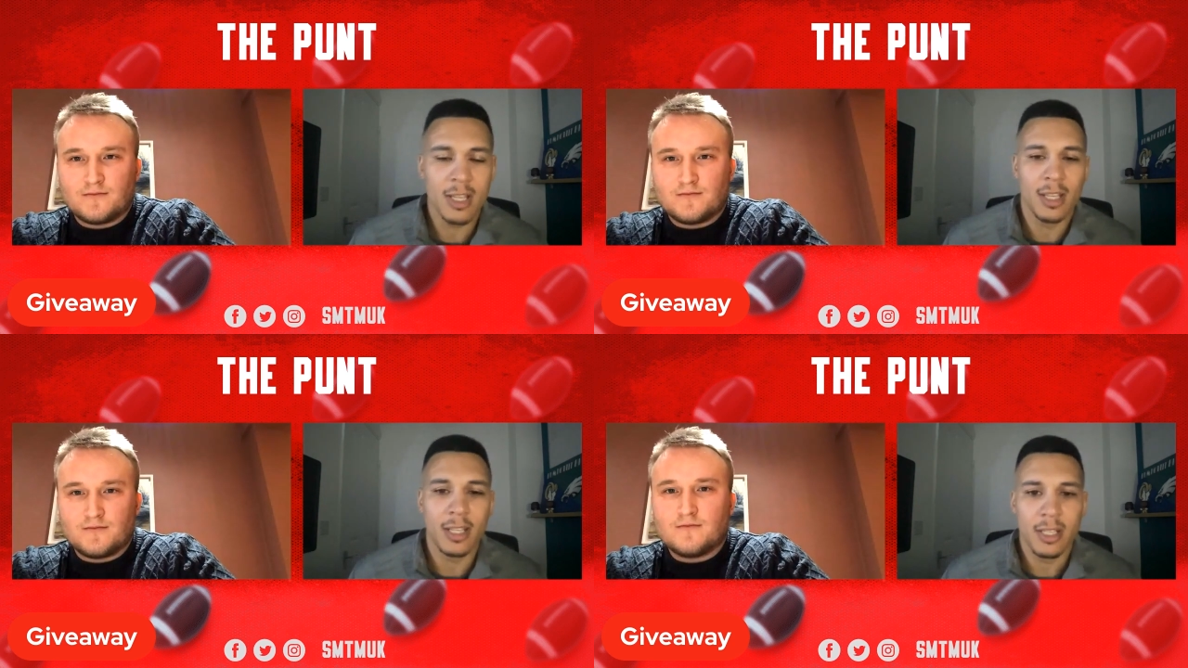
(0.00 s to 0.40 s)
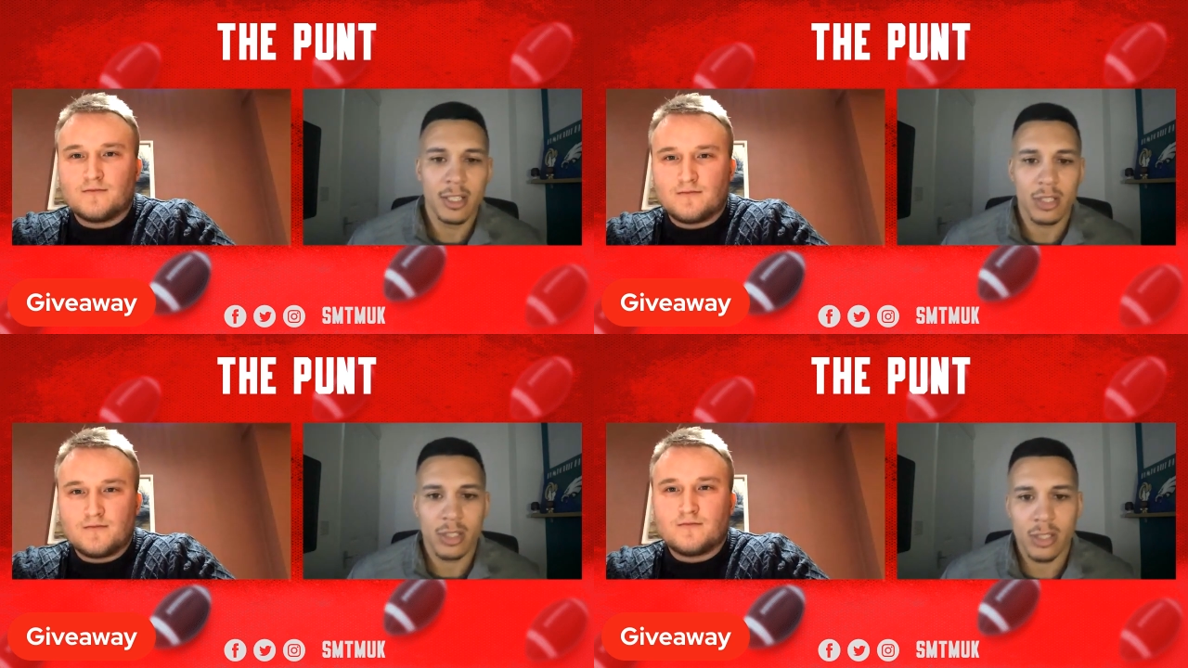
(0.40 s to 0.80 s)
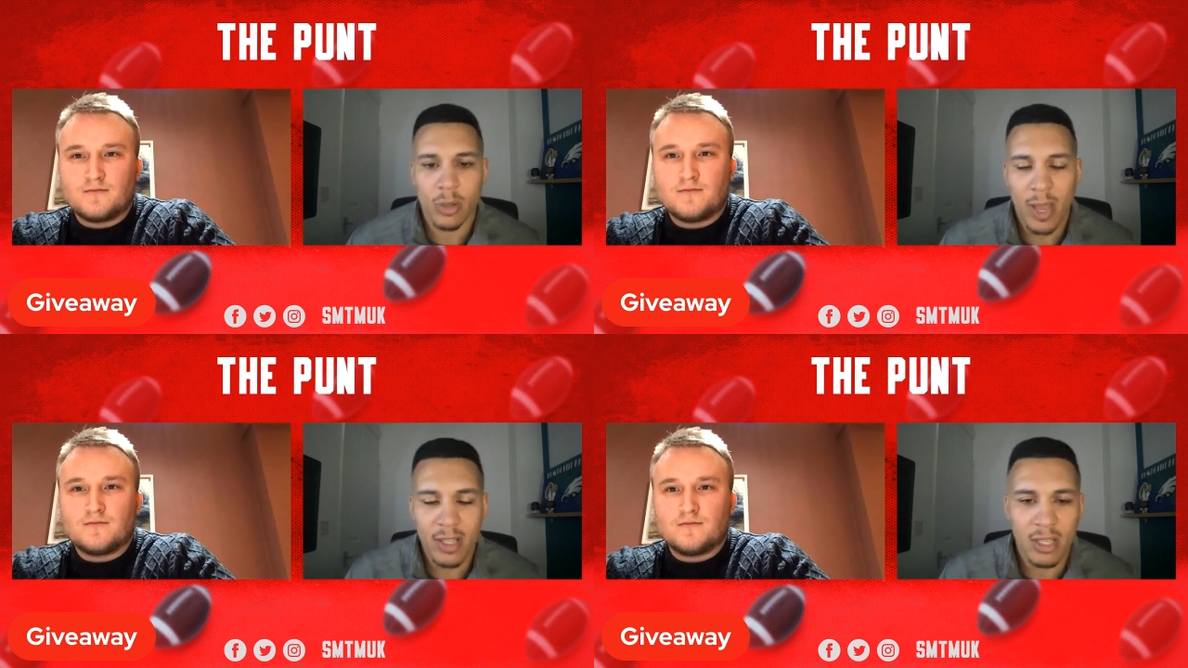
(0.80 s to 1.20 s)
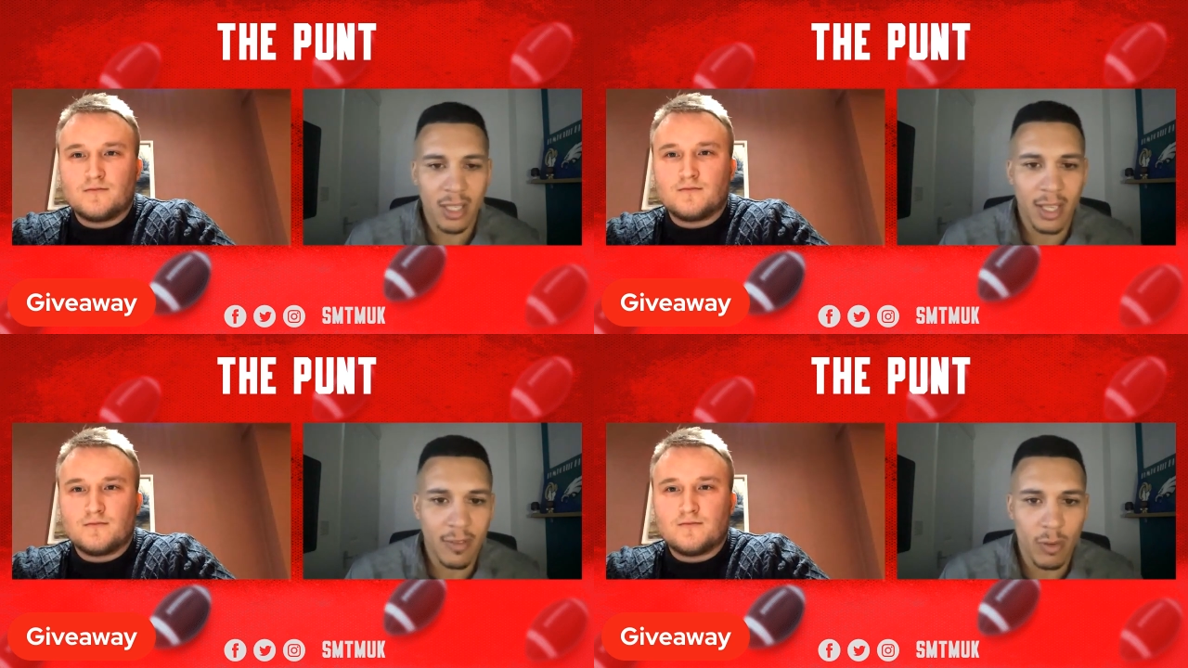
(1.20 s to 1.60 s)
Speaker 1: So, so, went to
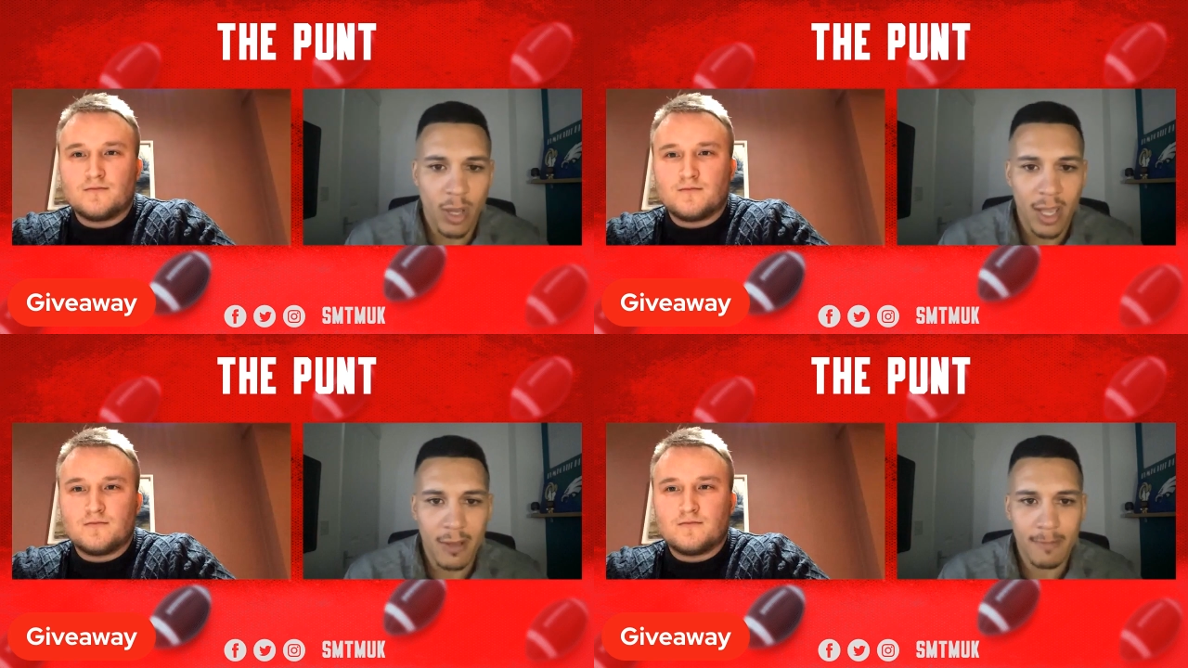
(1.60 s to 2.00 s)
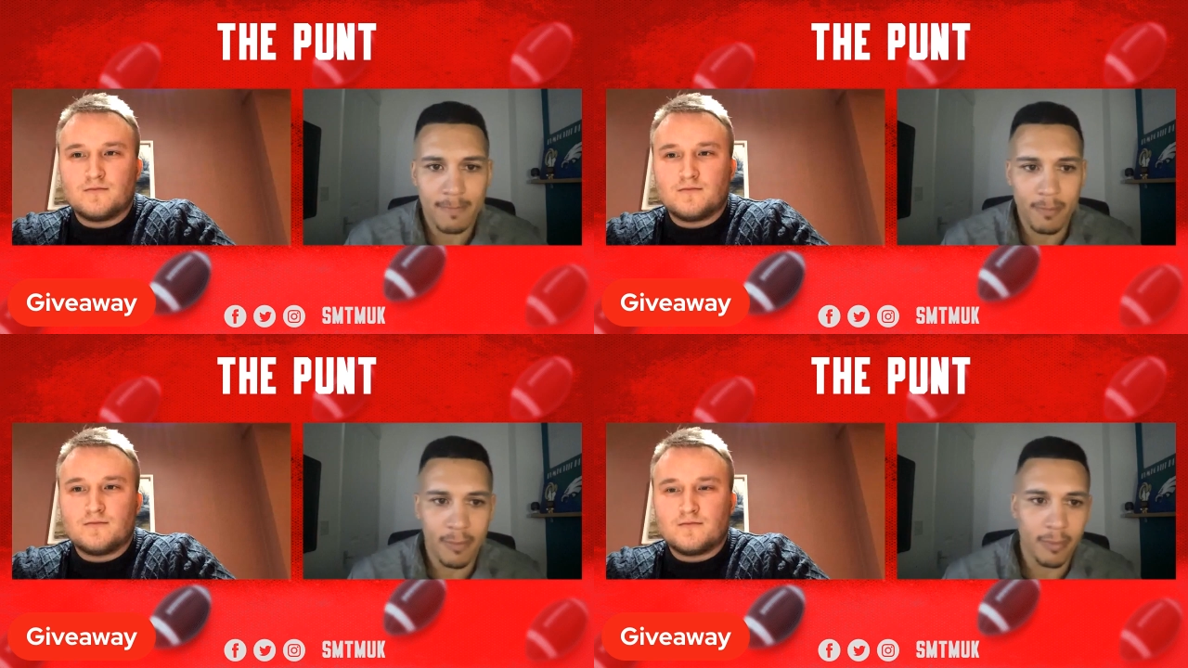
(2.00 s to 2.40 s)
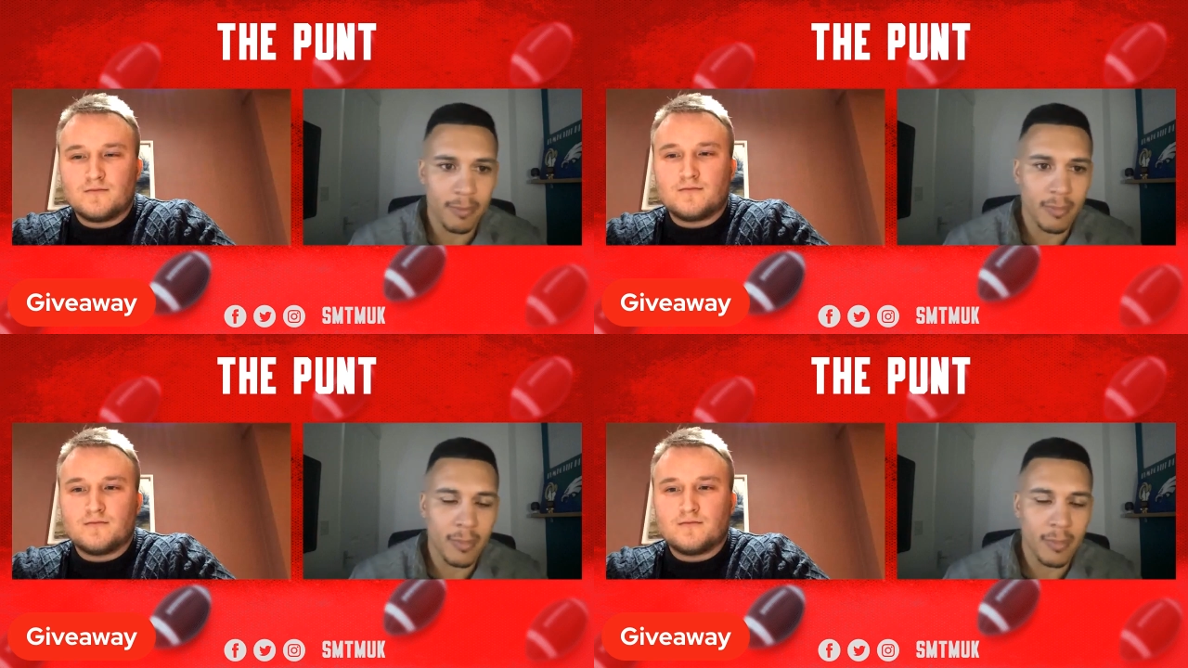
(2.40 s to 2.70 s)
the giveaway. Went to the giveaway.